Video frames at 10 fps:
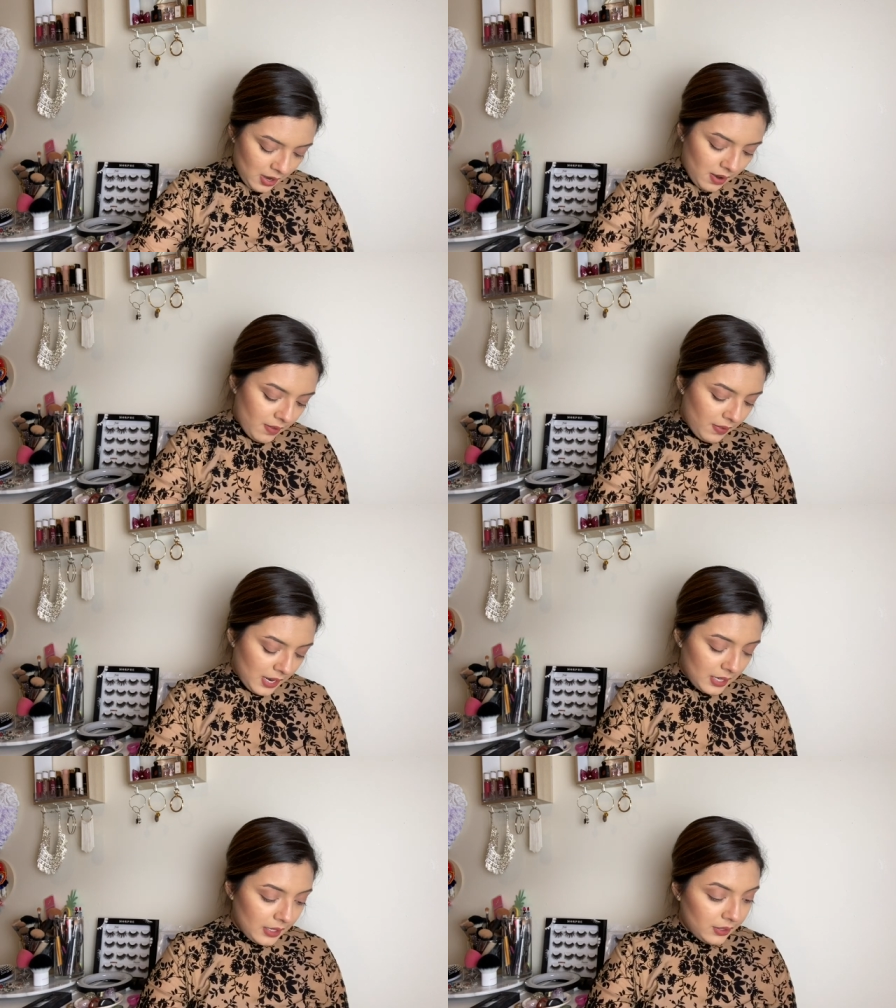of
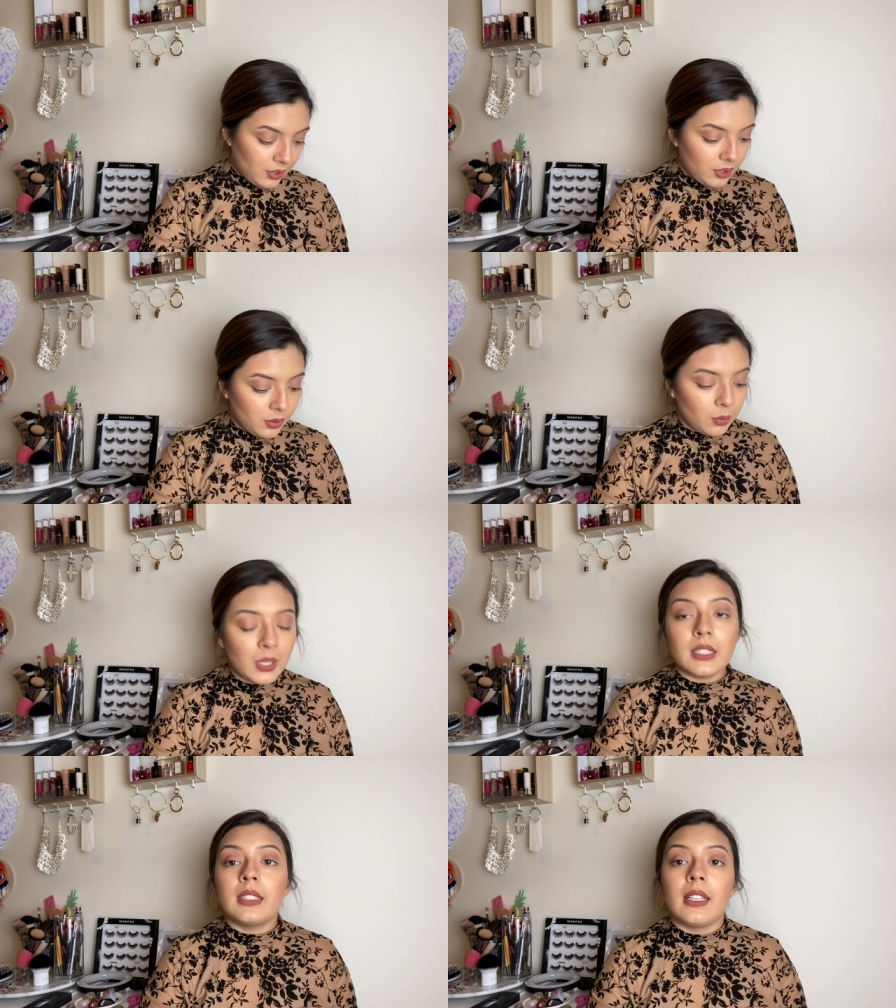eyelashes
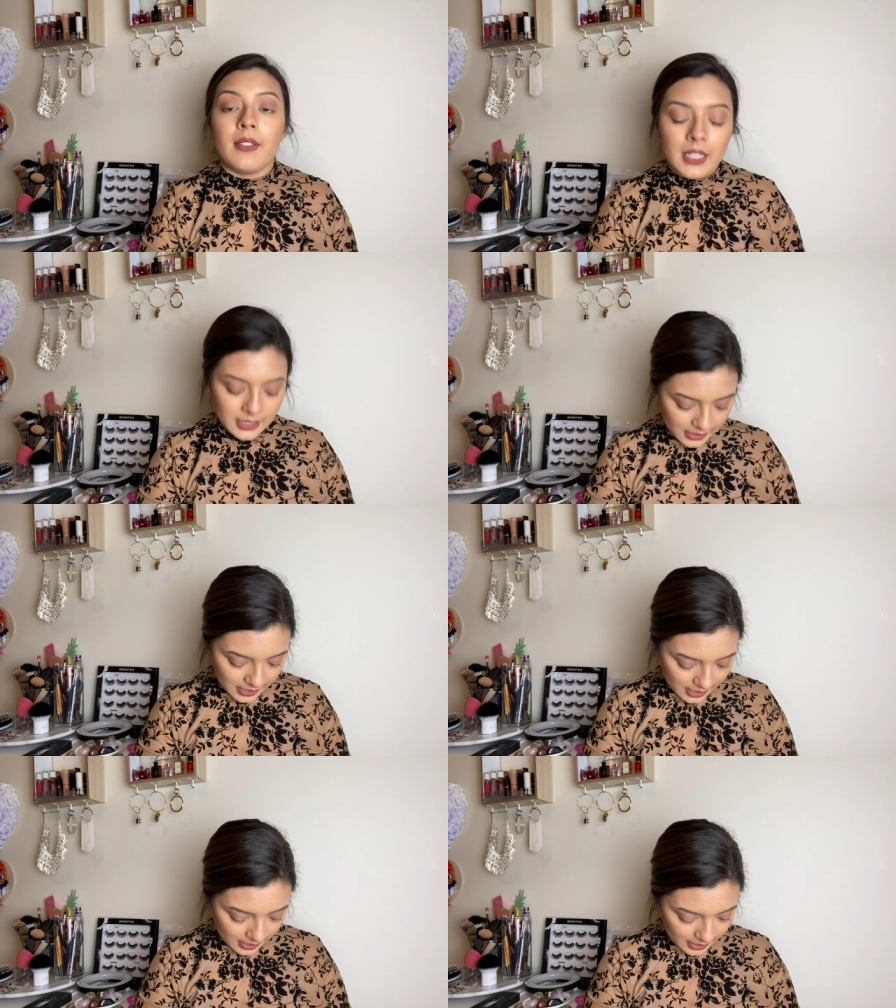was seven
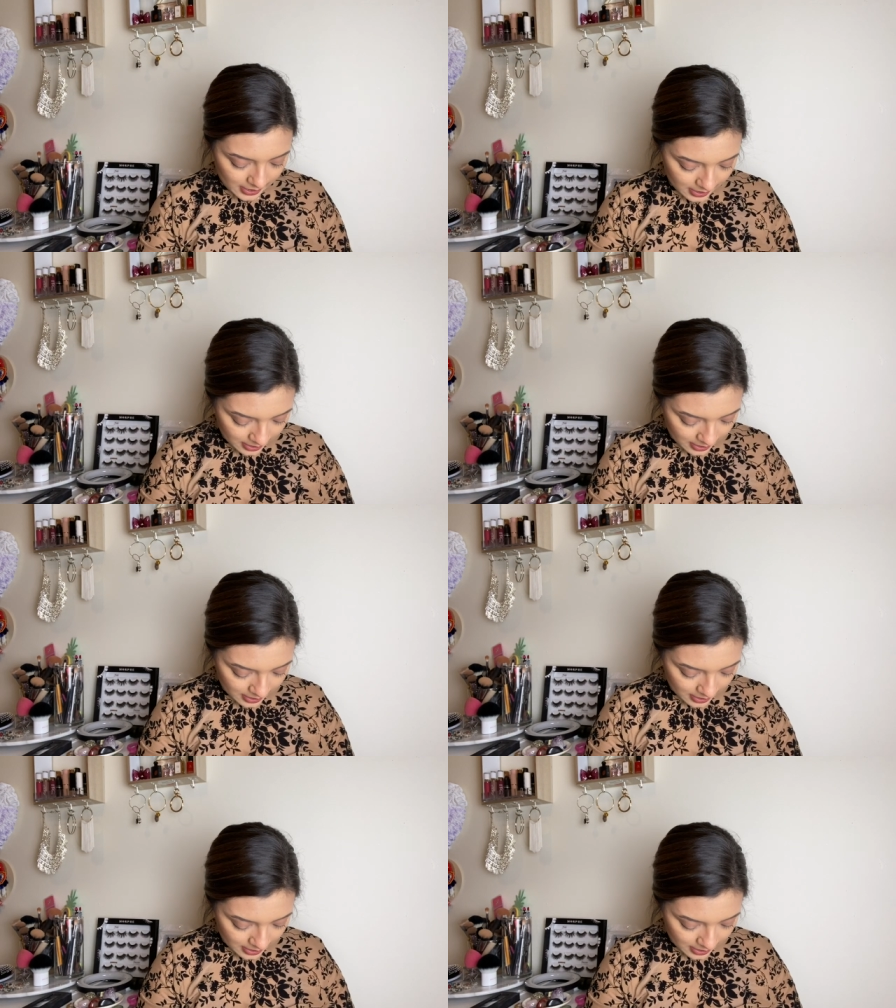ninety-nine.